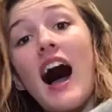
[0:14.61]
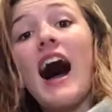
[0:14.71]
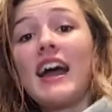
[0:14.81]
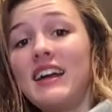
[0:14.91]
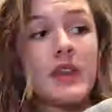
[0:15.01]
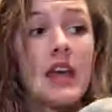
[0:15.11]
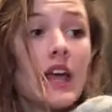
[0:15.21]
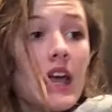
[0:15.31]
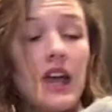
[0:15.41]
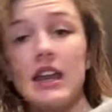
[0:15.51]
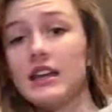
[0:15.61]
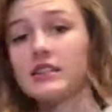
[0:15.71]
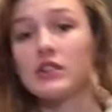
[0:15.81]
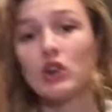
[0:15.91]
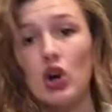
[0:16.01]
Hi, it
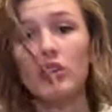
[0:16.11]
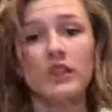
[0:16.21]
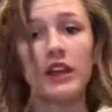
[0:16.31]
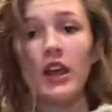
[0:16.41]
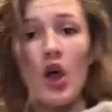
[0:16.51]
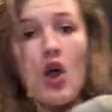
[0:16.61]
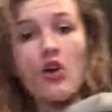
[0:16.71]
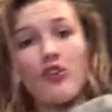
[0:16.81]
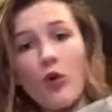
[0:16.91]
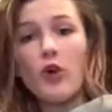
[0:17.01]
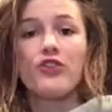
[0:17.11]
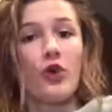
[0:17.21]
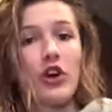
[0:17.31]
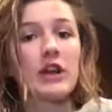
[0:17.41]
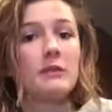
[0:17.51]
is currently
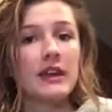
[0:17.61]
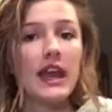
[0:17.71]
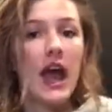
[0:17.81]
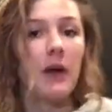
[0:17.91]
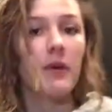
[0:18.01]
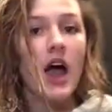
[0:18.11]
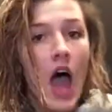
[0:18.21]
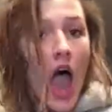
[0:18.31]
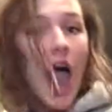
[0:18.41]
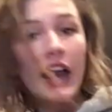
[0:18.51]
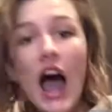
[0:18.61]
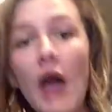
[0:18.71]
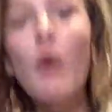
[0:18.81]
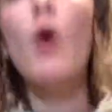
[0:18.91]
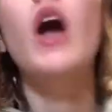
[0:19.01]
4:40 p.m. and
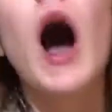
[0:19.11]
I woke